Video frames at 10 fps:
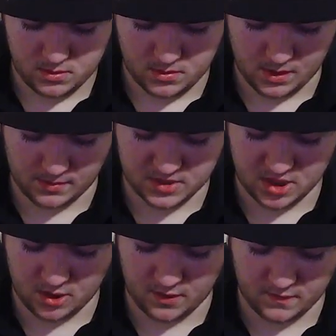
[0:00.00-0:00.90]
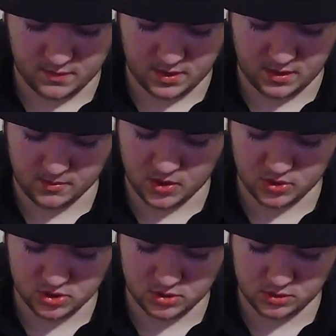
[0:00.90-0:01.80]
I'm sorry for the
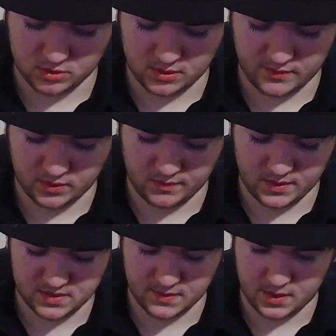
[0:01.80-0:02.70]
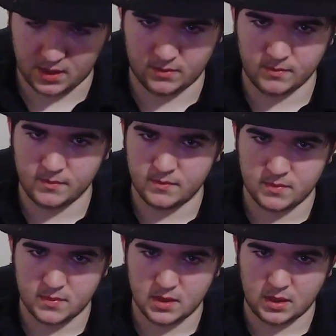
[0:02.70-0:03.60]
emotional level of this video.
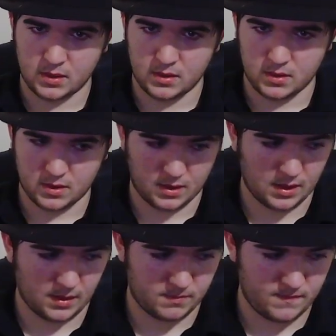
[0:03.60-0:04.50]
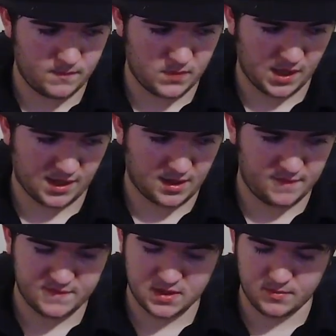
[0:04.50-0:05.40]
And like
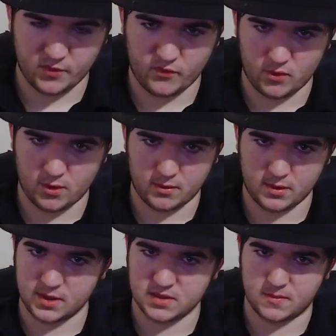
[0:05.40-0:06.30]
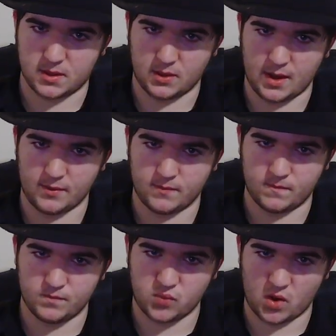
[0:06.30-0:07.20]
I've said before in this video, I
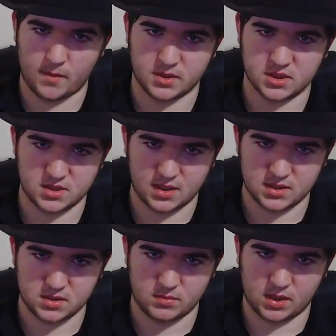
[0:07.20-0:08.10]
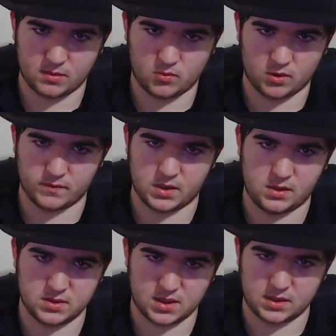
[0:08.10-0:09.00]
promise not to make more
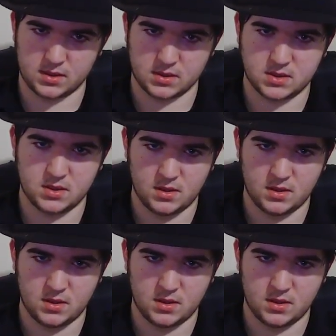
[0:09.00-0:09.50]
videos like this.